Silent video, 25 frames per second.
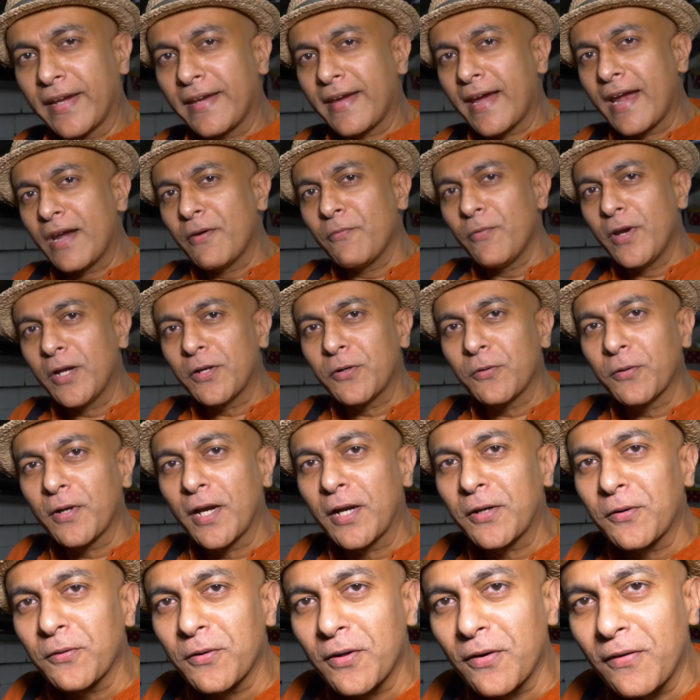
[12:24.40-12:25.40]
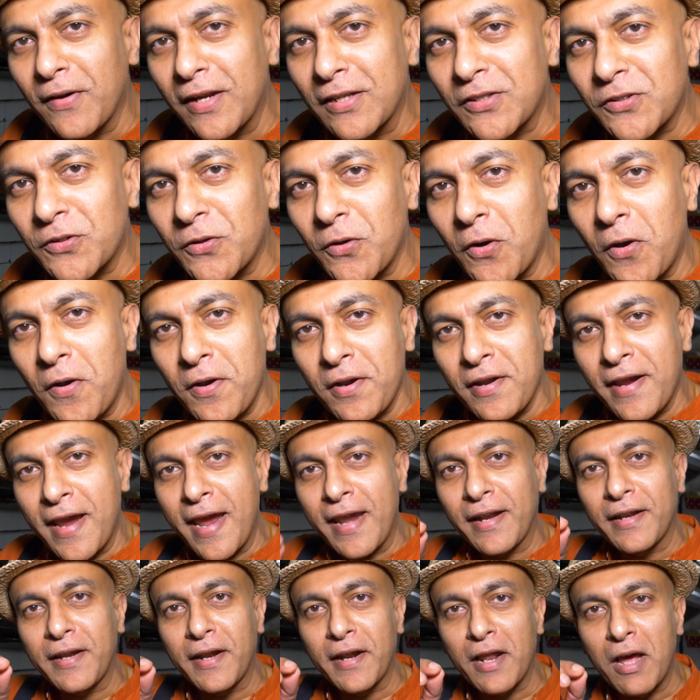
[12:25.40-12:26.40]
I can't wait to get to the restaurant
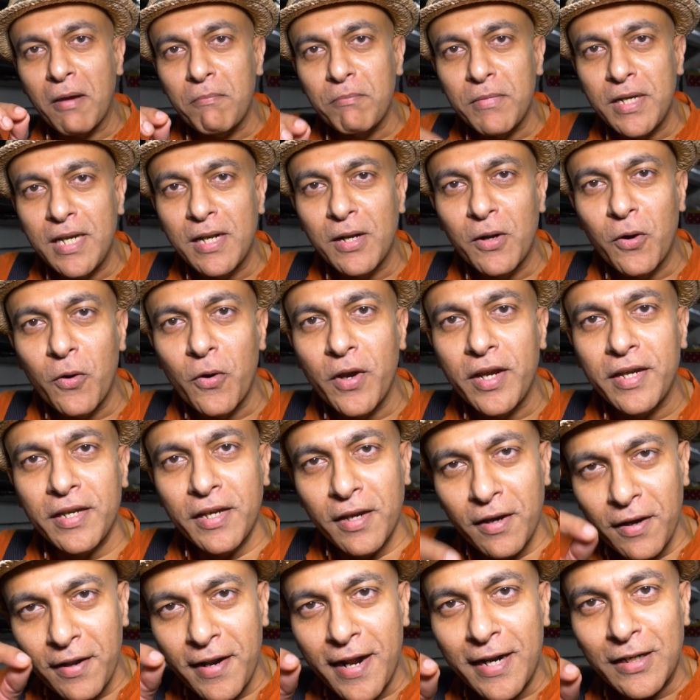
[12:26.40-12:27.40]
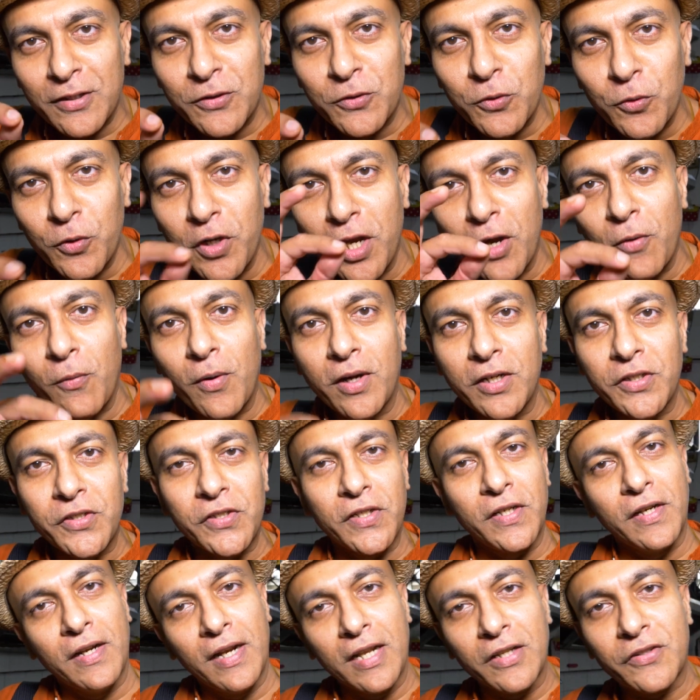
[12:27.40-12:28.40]
and get our meal going here at Suryawanshi.